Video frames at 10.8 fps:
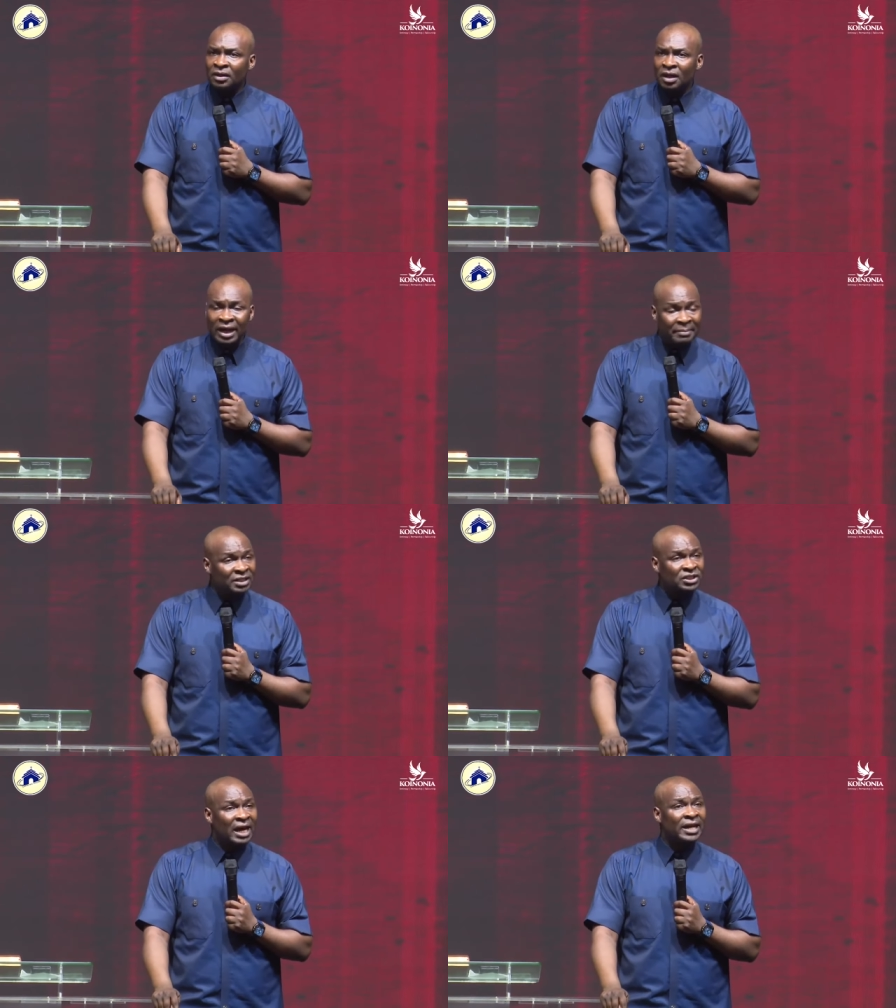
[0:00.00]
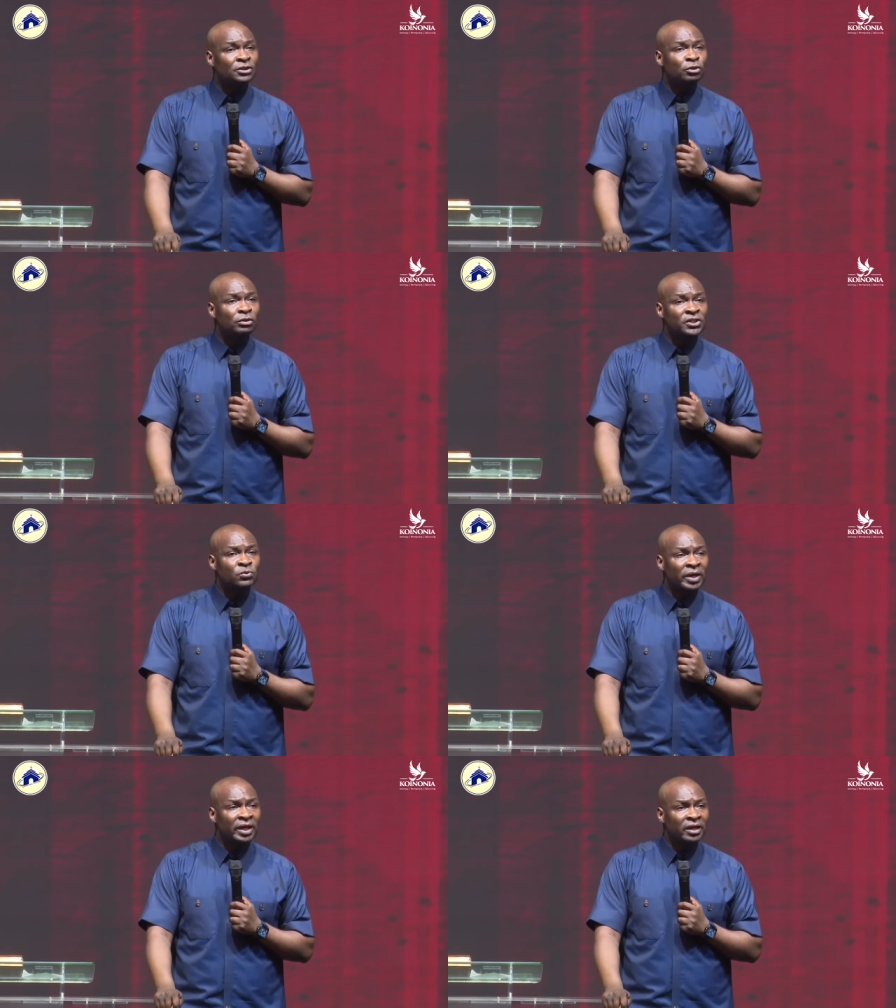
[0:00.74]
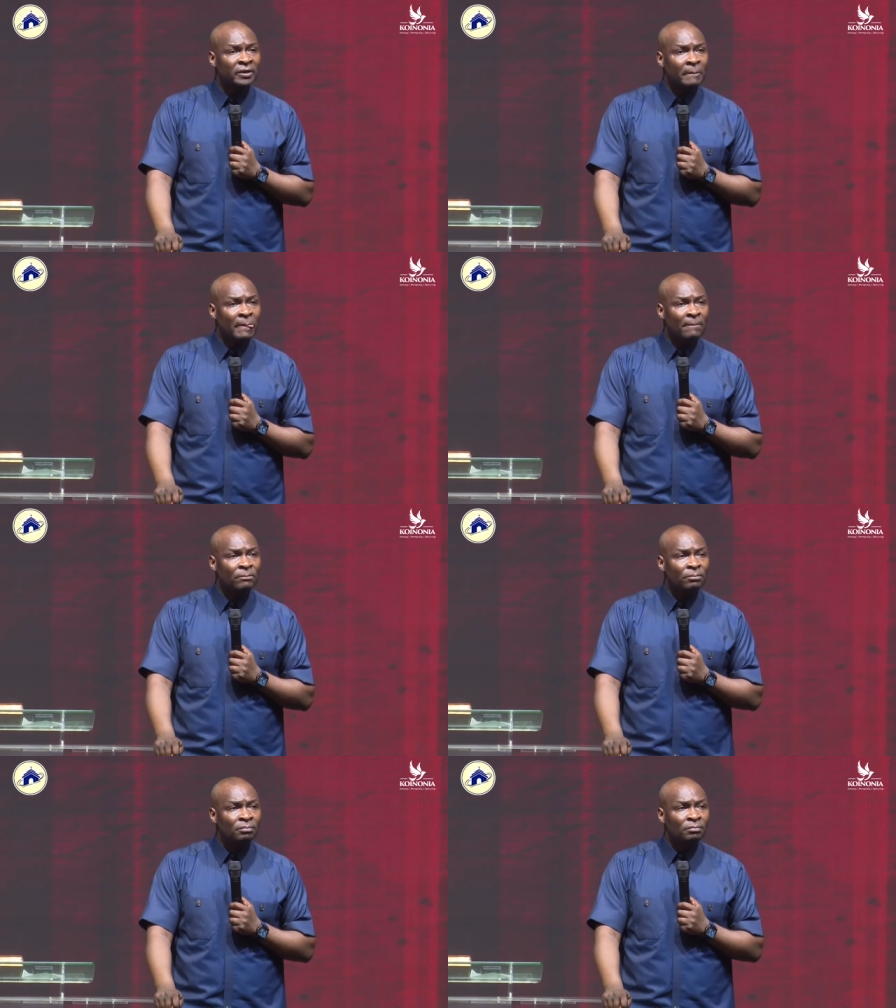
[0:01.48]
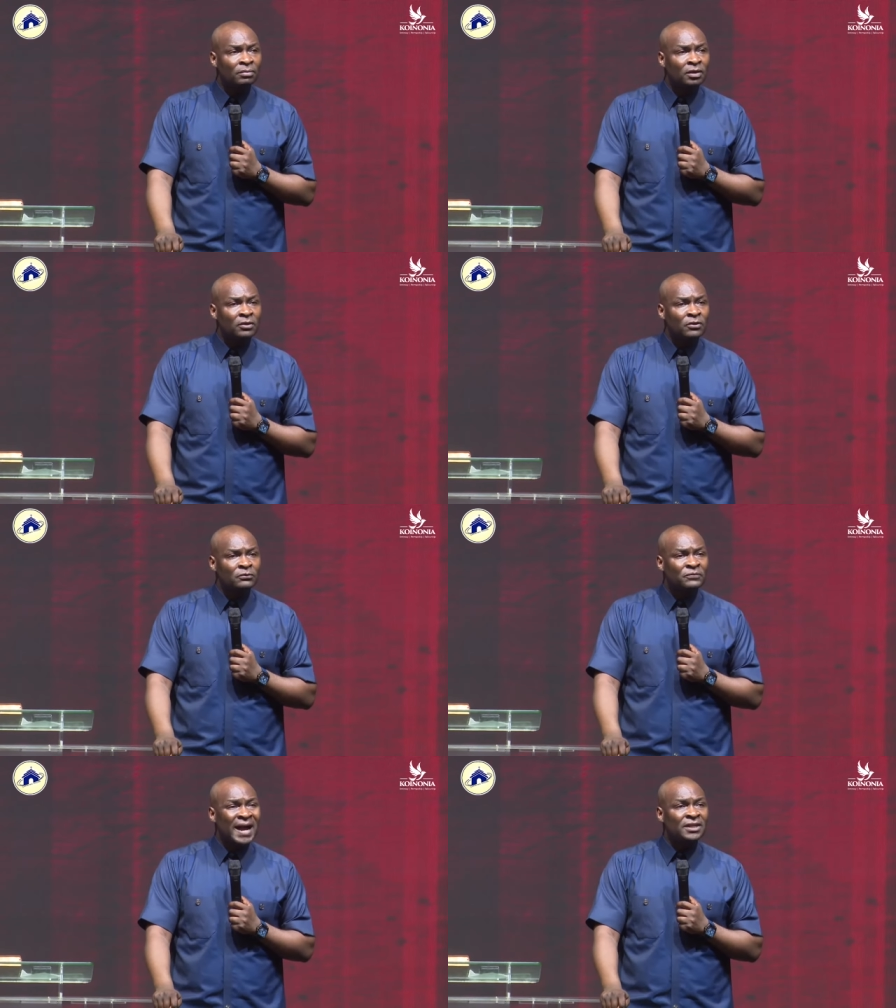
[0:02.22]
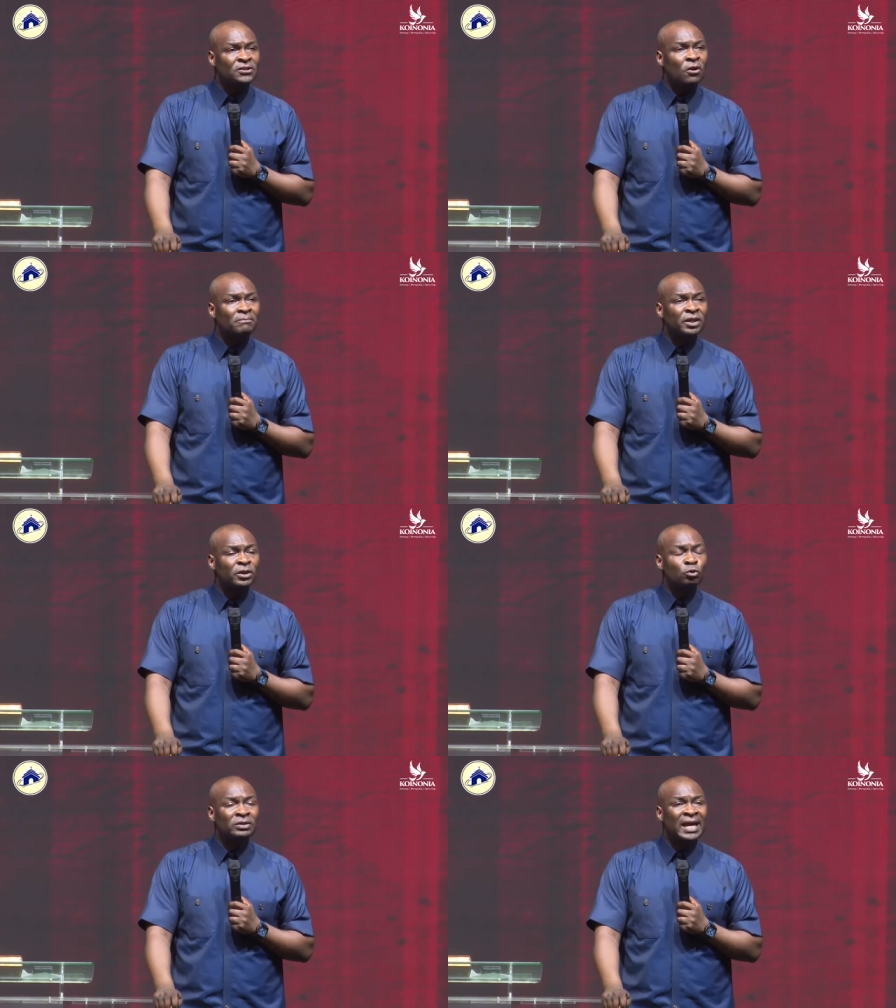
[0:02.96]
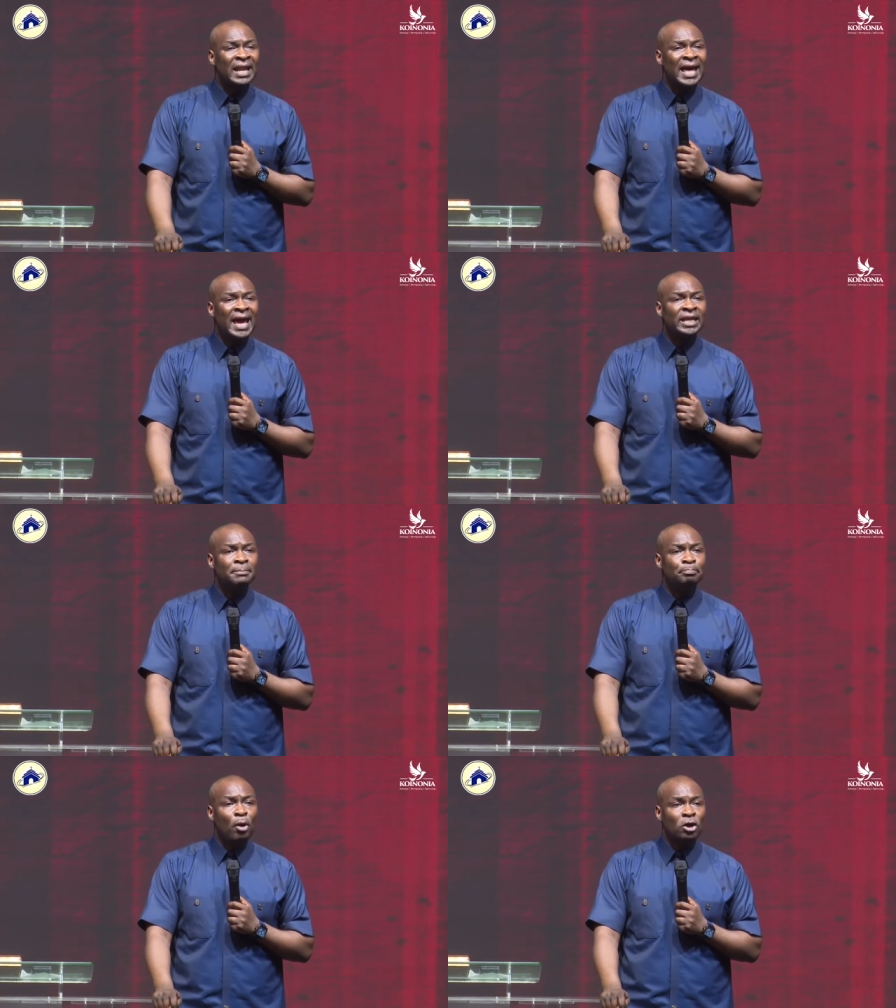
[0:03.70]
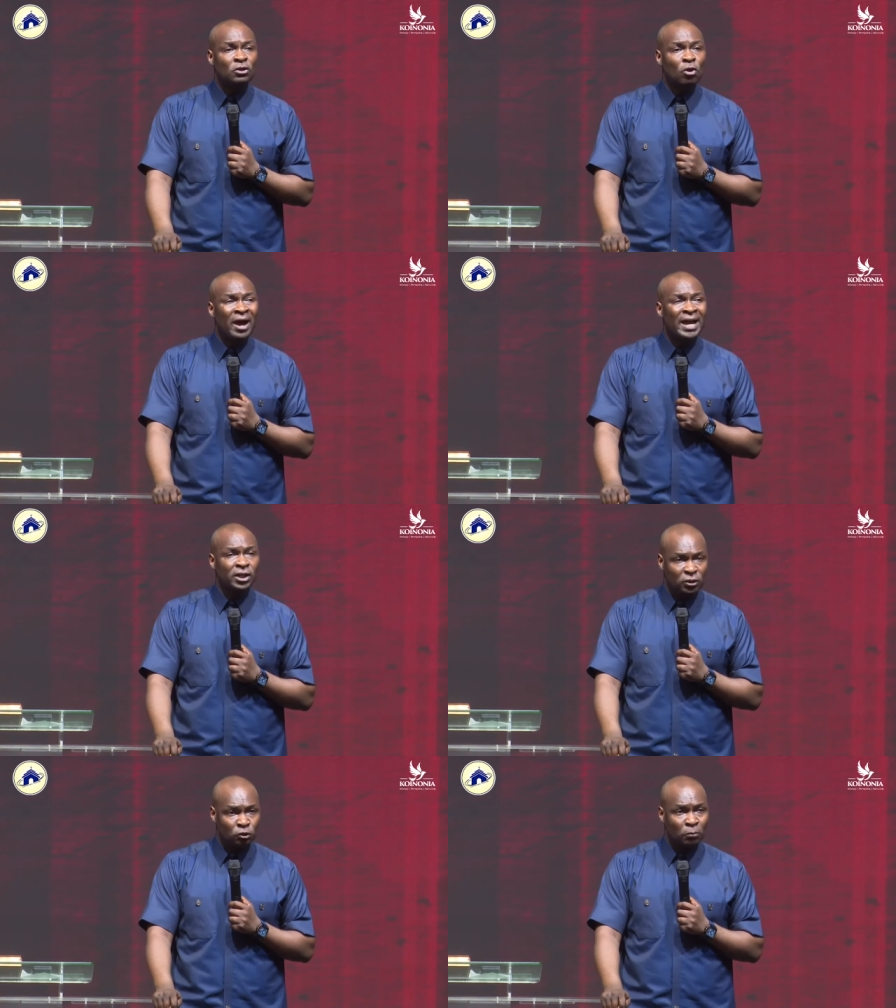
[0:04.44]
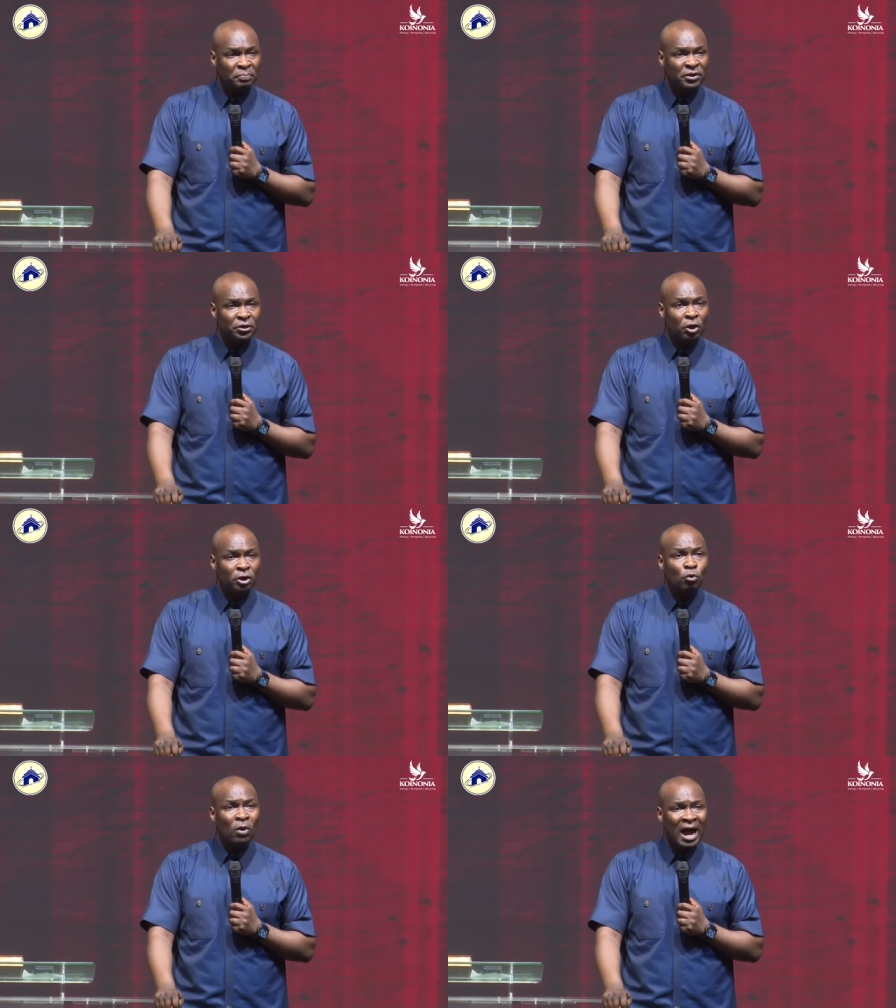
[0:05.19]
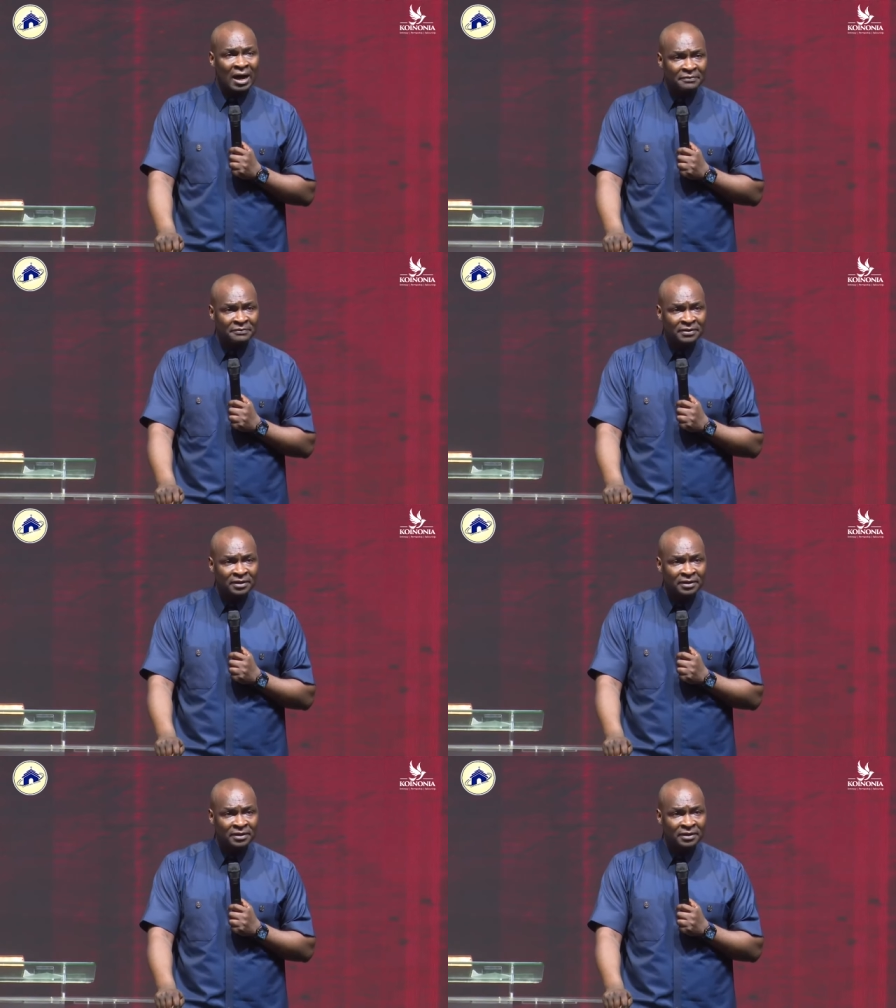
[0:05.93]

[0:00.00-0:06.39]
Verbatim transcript: Let me challenge you this week. Find something to tell any boss or any superior you have.